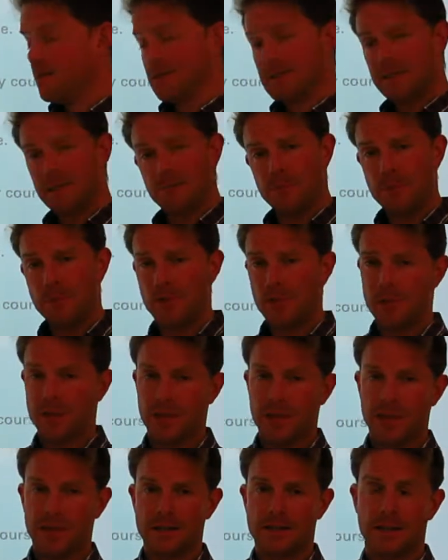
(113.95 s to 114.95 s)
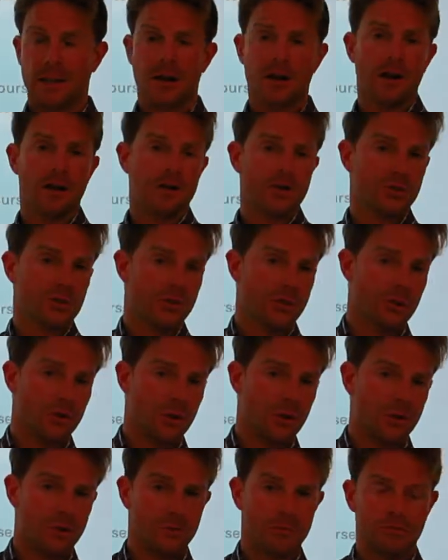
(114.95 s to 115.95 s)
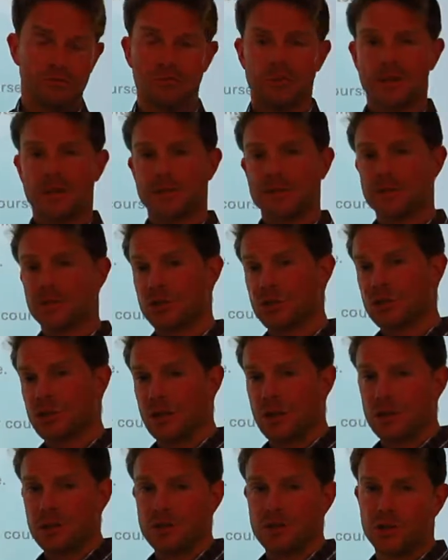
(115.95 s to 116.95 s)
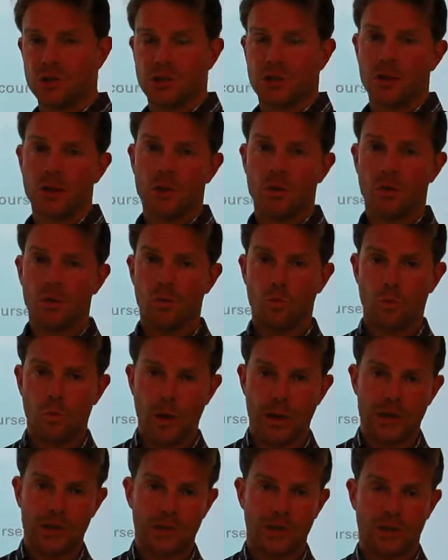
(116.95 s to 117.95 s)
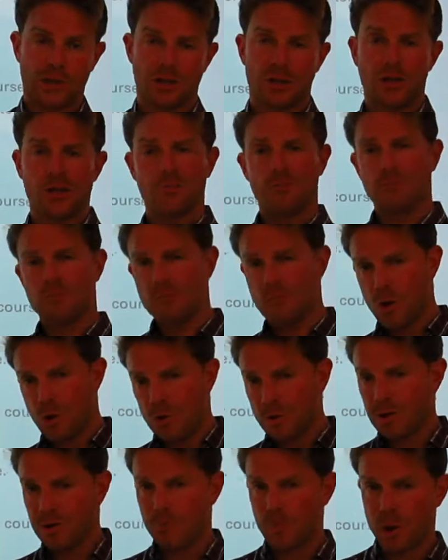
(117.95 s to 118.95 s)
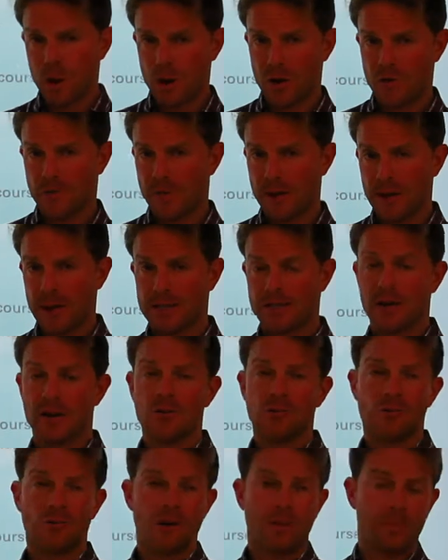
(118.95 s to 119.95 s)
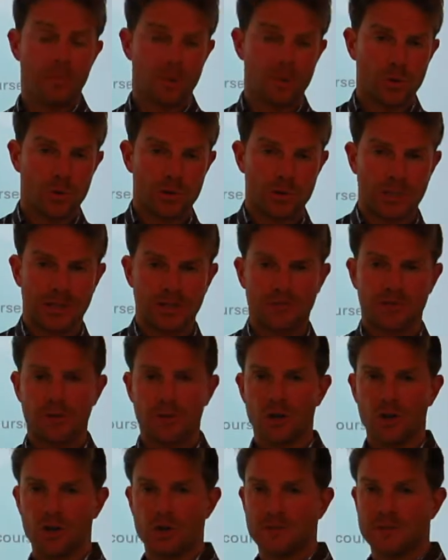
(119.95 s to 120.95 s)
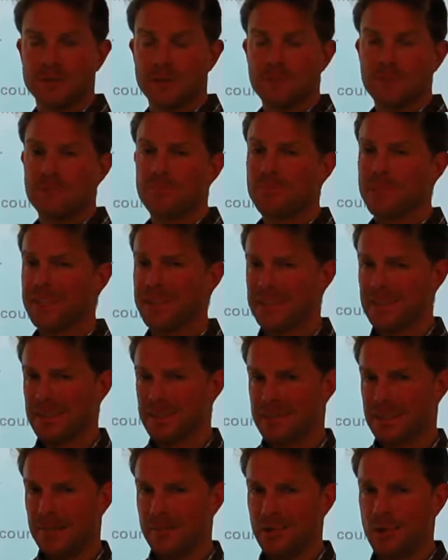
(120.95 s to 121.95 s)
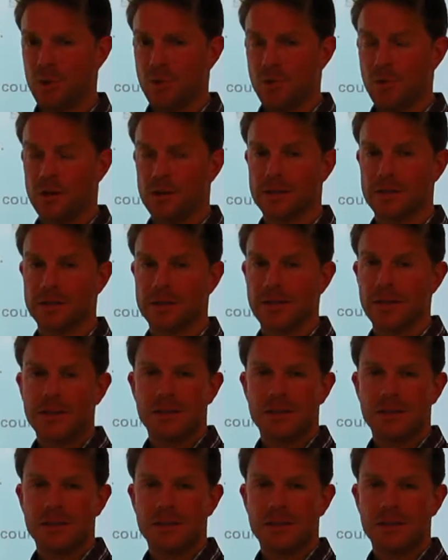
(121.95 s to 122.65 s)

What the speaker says: Typical things are so, such, wish, modal perfect, reporting verbs. These are the typical ones.